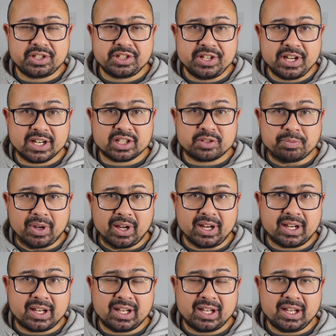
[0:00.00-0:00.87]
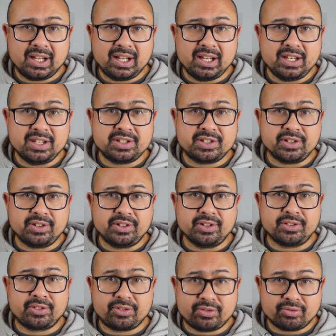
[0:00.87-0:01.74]
next bike is
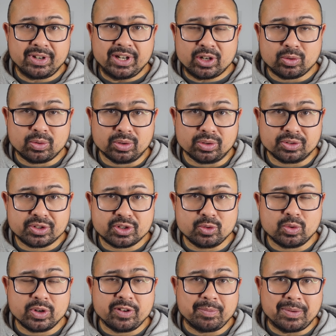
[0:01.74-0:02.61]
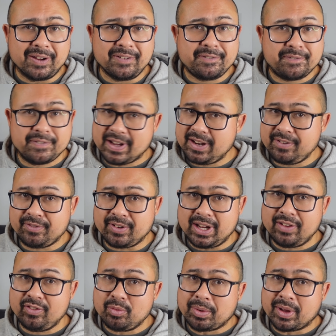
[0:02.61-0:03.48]
the threequel to one of my favourite
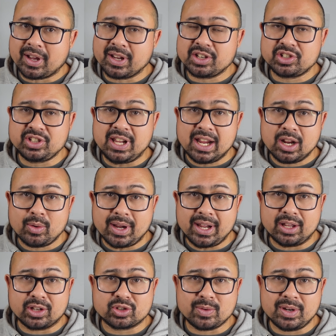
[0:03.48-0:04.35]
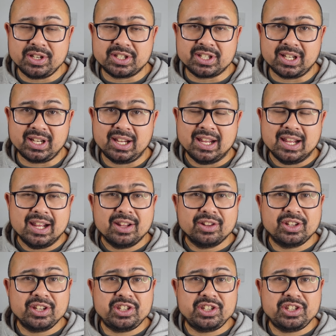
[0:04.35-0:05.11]
ever bikes, the Engwe L20. This